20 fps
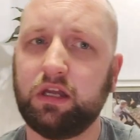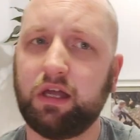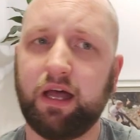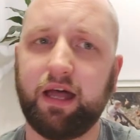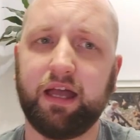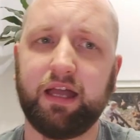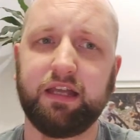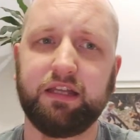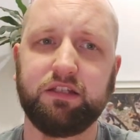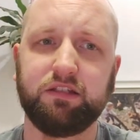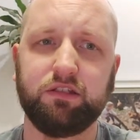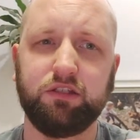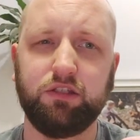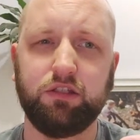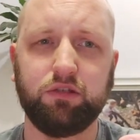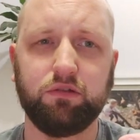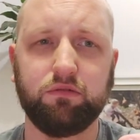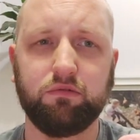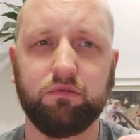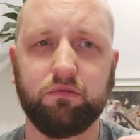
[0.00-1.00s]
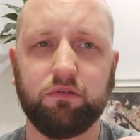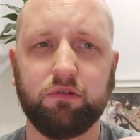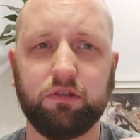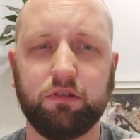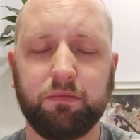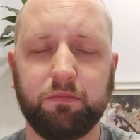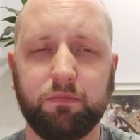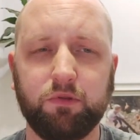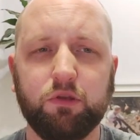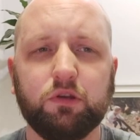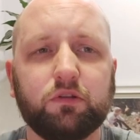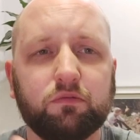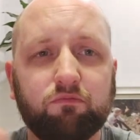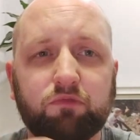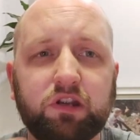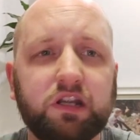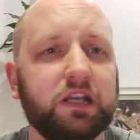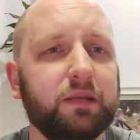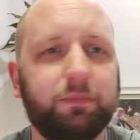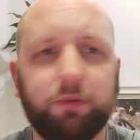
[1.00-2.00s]
Uh, you you can
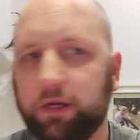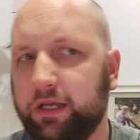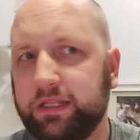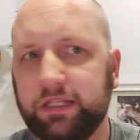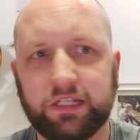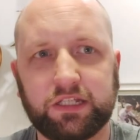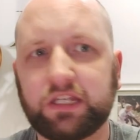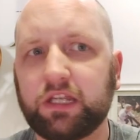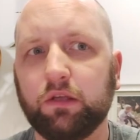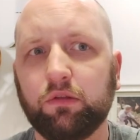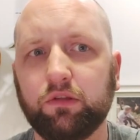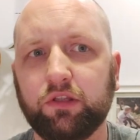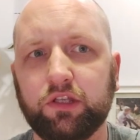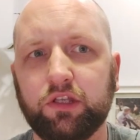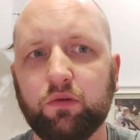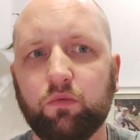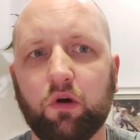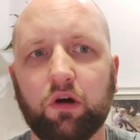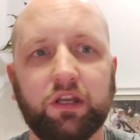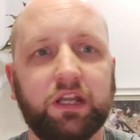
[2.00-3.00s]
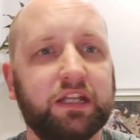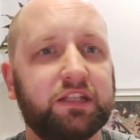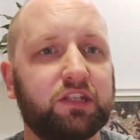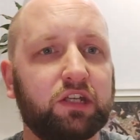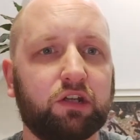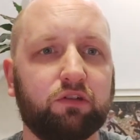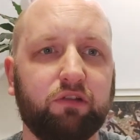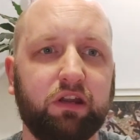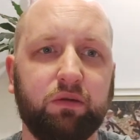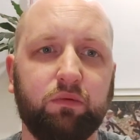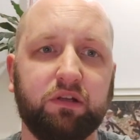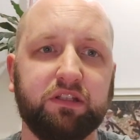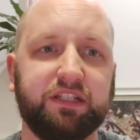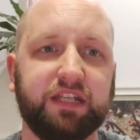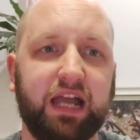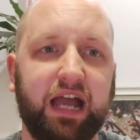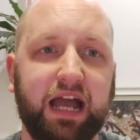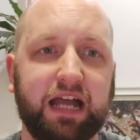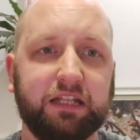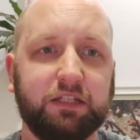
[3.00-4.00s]
really put in the skill that you want. It's a great one
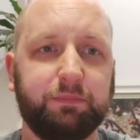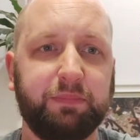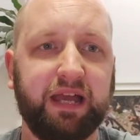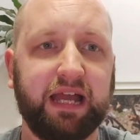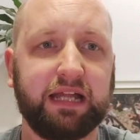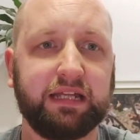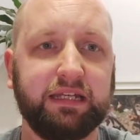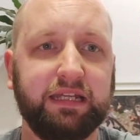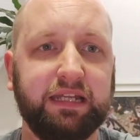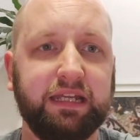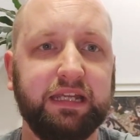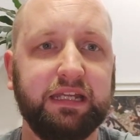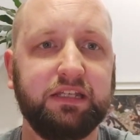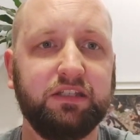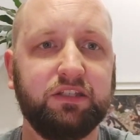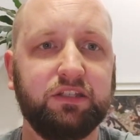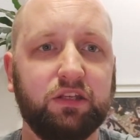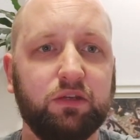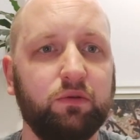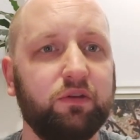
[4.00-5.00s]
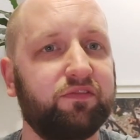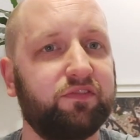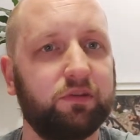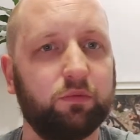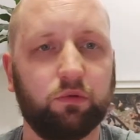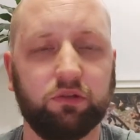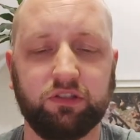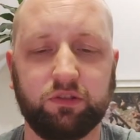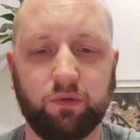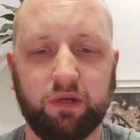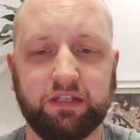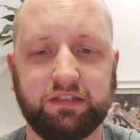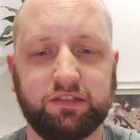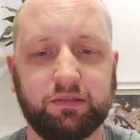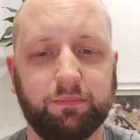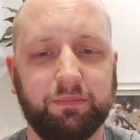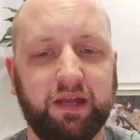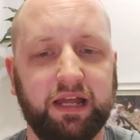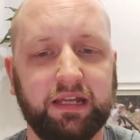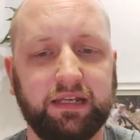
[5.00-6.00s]
to add patterning into if you want to add
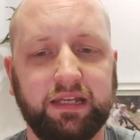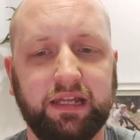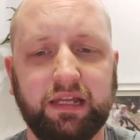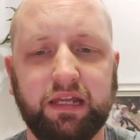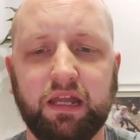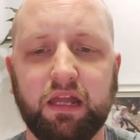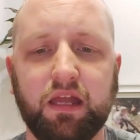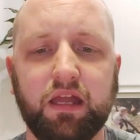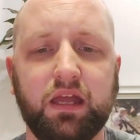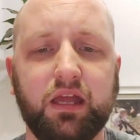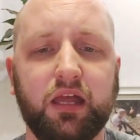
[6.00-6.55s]
some patterning.